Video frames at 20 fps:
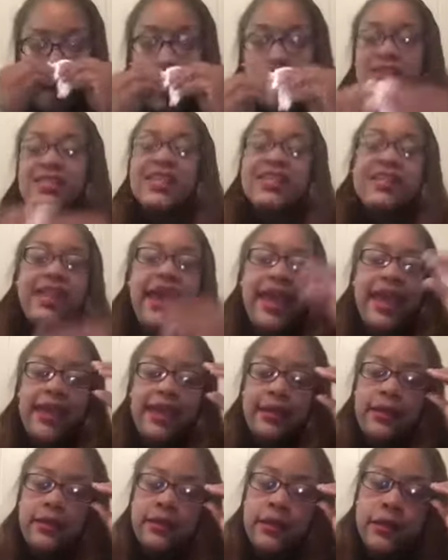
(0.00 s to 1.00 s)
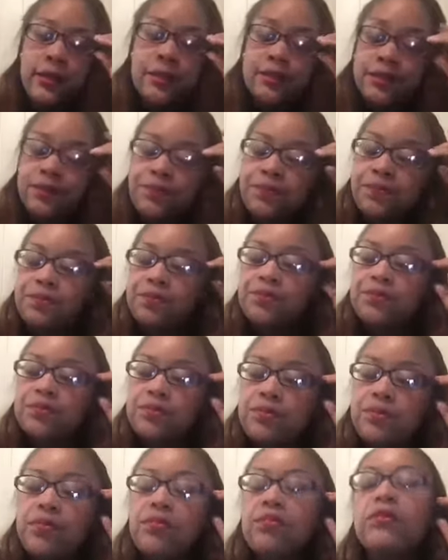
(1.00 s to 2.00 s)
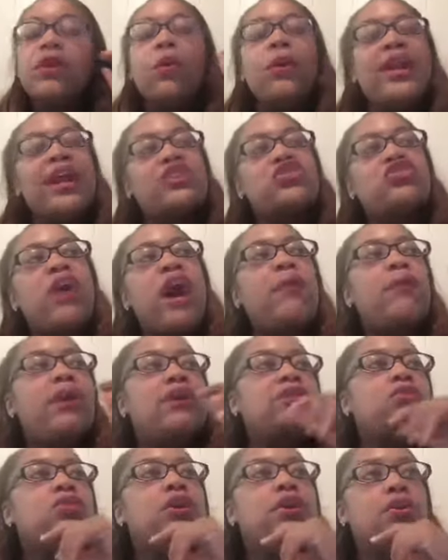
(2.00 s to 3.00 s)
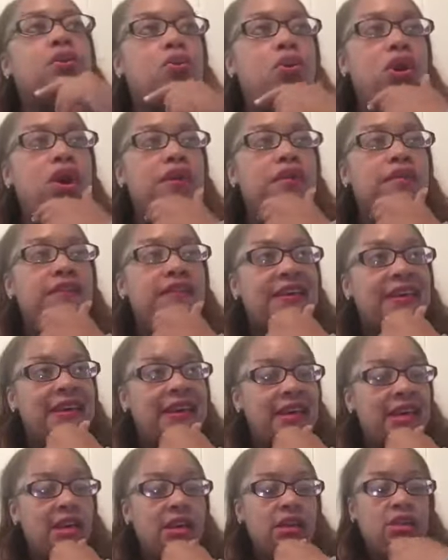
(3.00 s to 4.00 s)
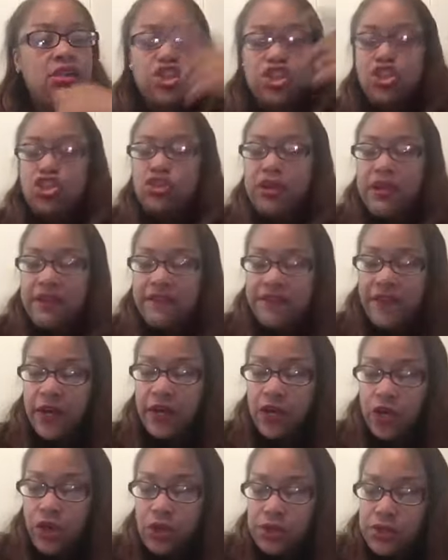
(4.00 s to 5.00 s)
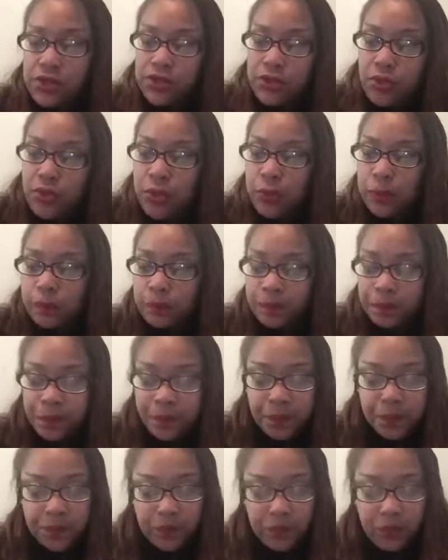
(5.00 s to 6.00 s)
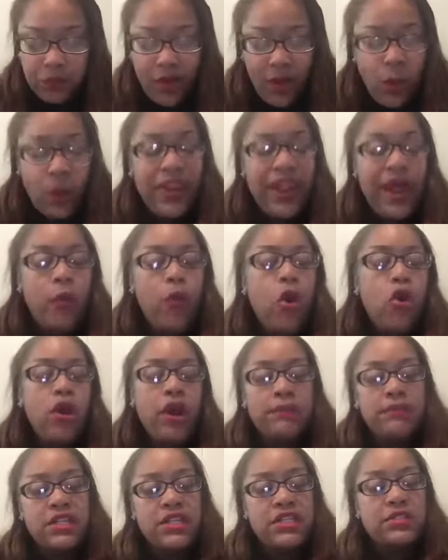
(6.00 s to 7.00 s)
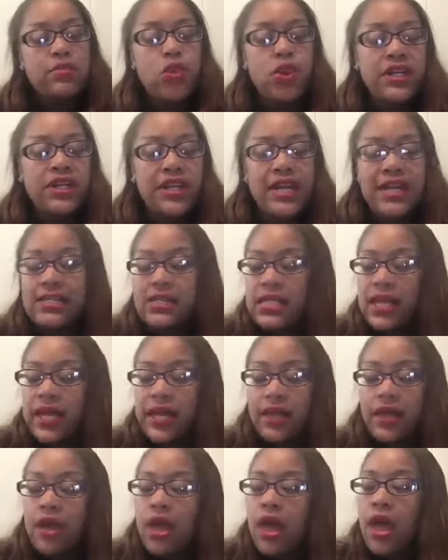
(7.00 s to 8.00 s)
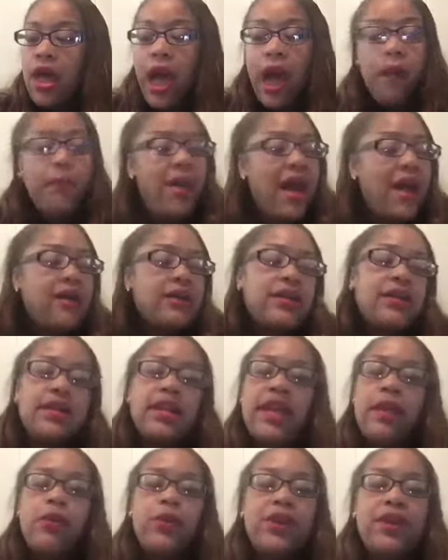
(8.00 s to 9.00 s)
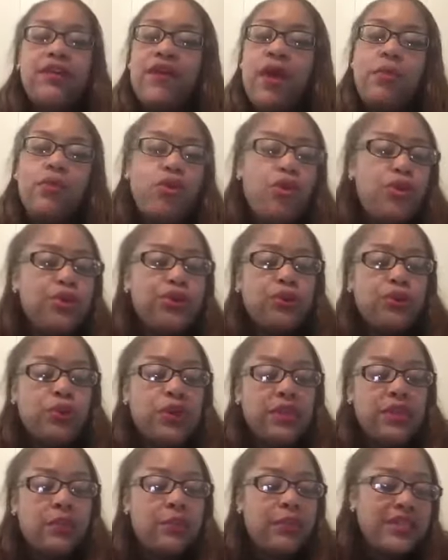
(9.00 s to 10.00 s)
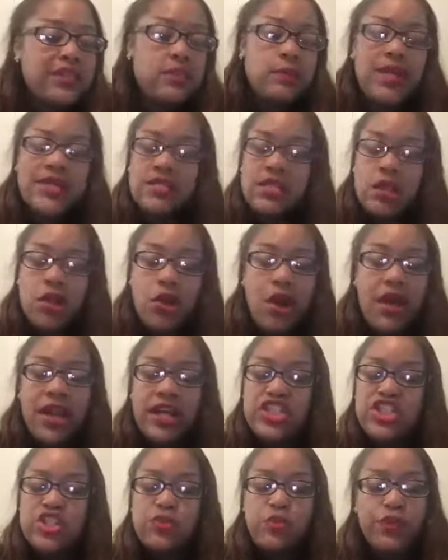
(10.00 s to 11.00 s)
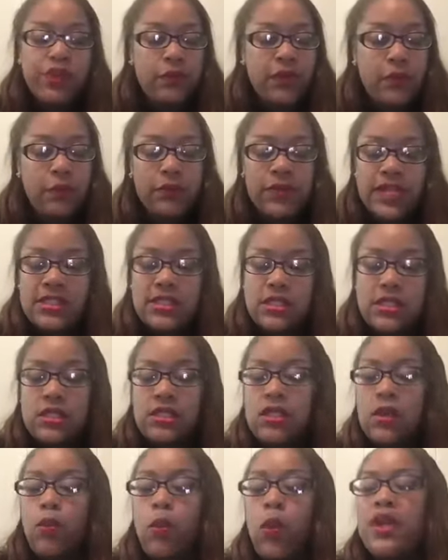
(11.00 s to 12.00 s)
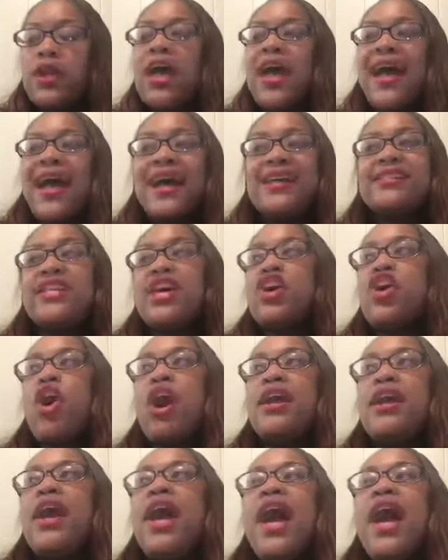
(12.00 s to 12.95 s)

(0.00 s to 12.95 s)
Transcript: today, when I dropped my daughter off to the train for her to go to school, when I woke up this morning, I said, I'm not going to let whatever I'm going through get the best of me. I said, God, I just want to be a blessing to someone. I said, God,